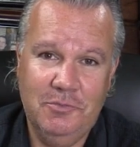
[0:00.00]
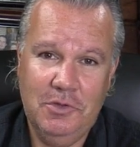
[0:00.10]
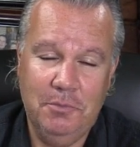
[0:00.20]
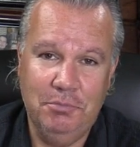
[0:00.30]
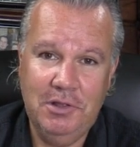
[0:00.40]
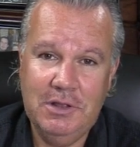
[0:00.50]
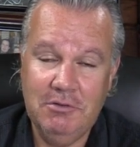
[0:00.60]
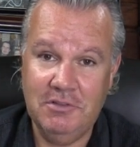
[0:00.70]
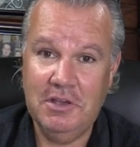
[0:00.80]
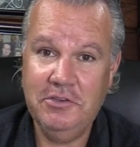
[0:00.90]
completely
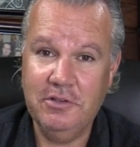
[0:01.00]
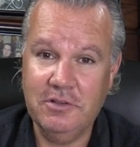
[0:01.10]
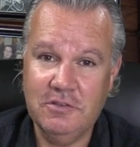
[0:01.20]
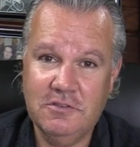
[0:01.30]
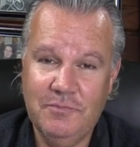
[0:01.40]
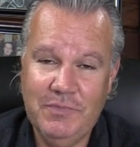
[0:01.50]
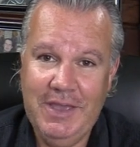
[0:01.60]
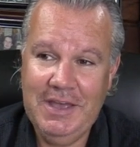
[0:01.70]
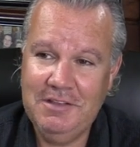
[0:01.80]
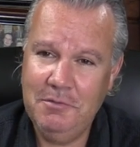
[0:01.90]
ridiculous.
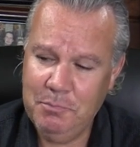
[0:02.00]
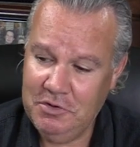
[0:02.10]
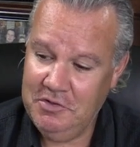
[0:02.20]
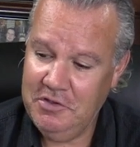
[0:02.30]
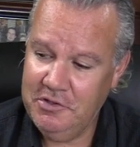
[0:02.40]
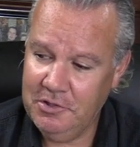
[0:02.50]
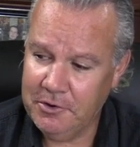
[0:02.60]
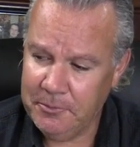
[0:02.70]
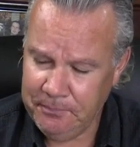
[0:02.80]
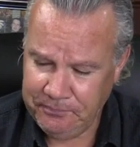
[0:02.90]
And in particular,